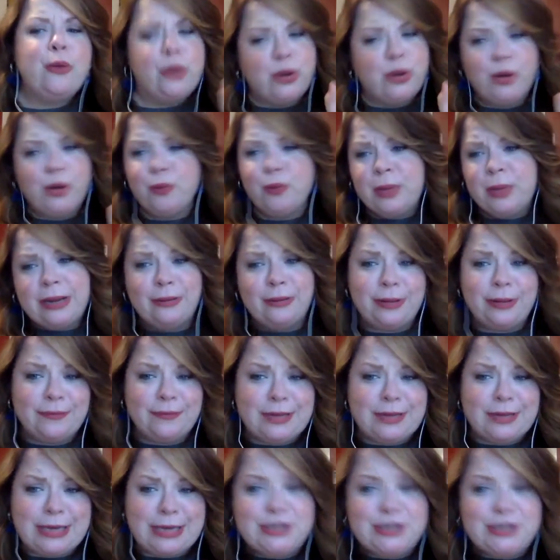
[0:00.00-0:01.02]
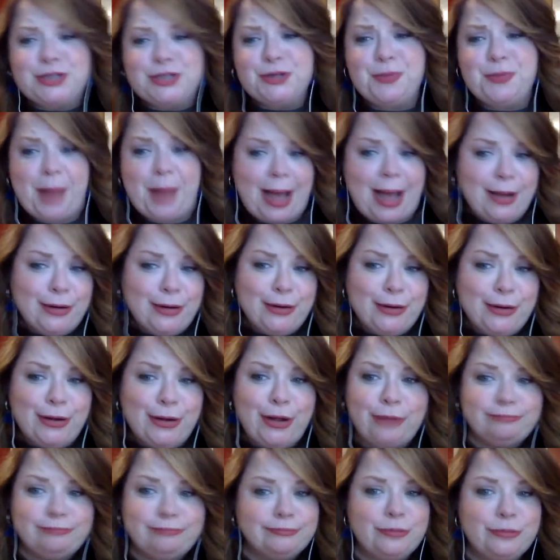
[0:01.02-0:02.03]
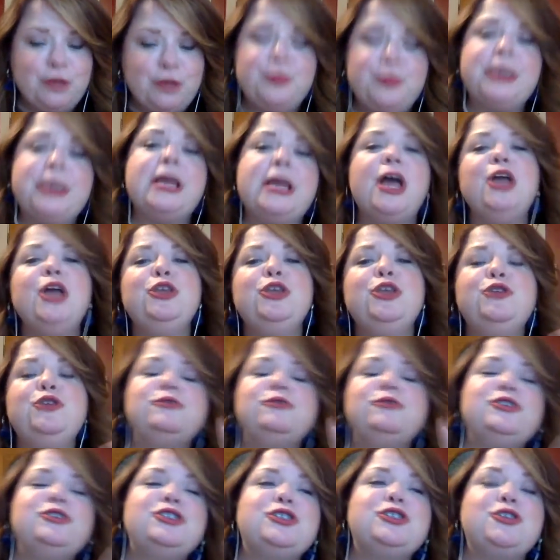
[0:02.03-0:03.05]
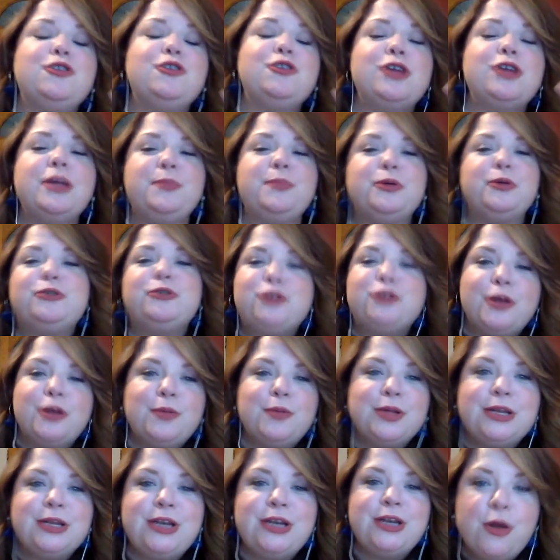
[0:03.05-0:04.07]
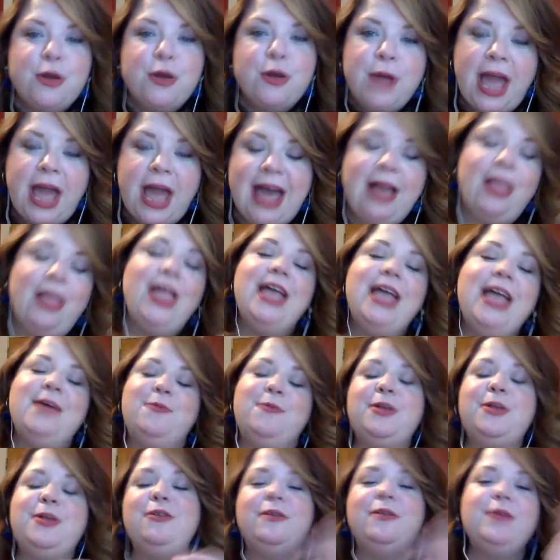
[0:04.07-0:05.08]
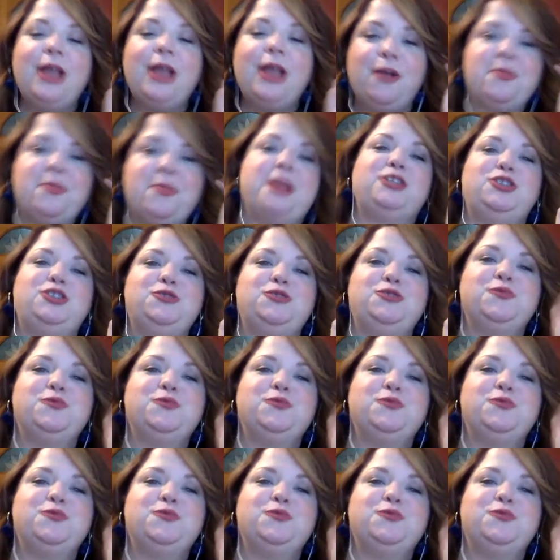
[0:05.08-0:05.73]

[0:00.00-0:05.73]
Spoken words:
Girl, we don't even need you. Bye, girl. You just scurry up your trouble in NoCal. We don't even care about you.